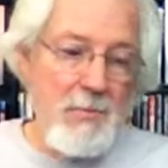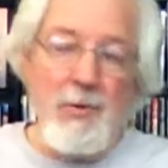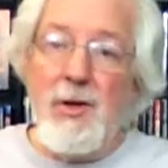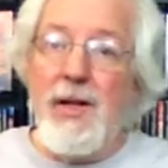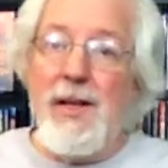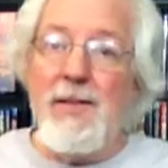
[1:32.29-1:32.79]

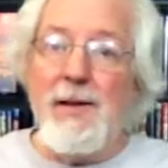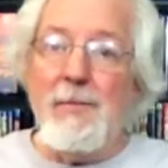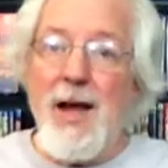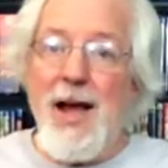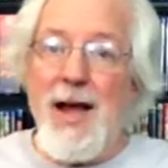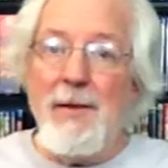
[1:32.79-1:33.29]
put
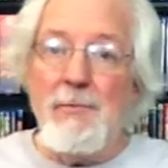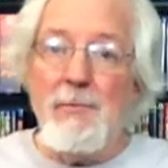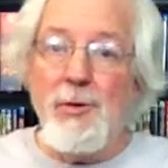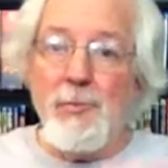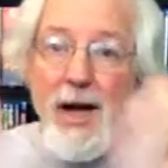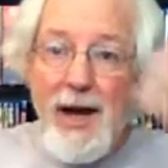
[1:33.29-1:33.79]

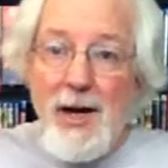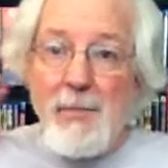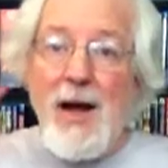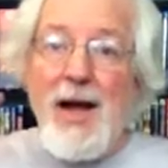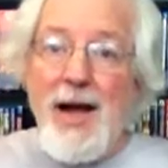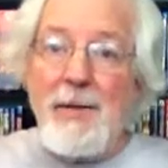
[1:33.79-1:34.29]
my hair
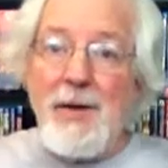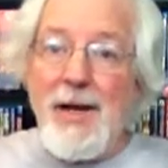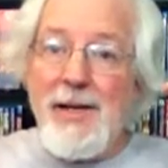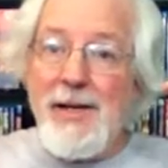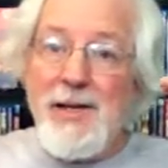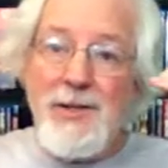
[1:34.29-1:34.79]
behind
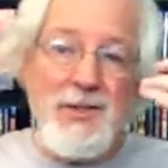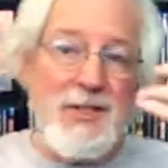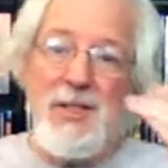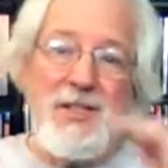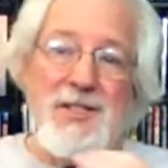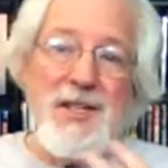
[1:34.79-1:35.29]
my ears.
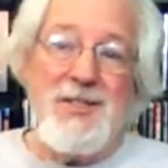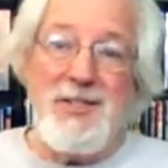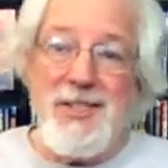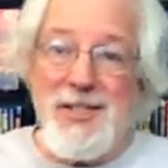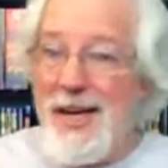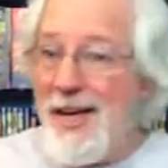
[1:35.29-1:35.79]
It just
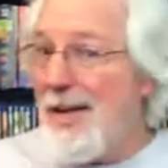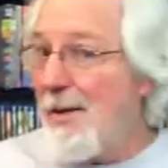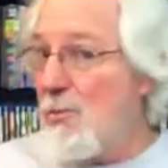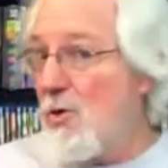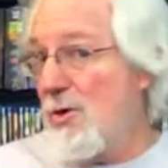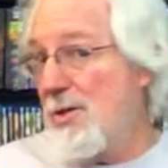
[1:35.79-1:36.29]
doesn't stay
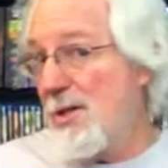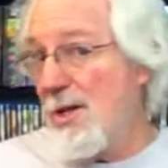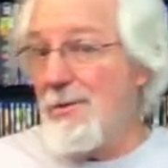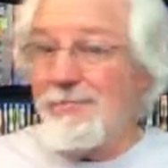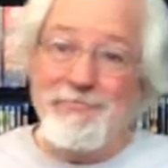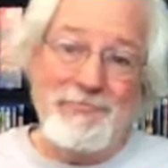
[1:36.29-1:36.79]
anymore,
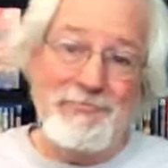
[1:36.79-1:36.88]
so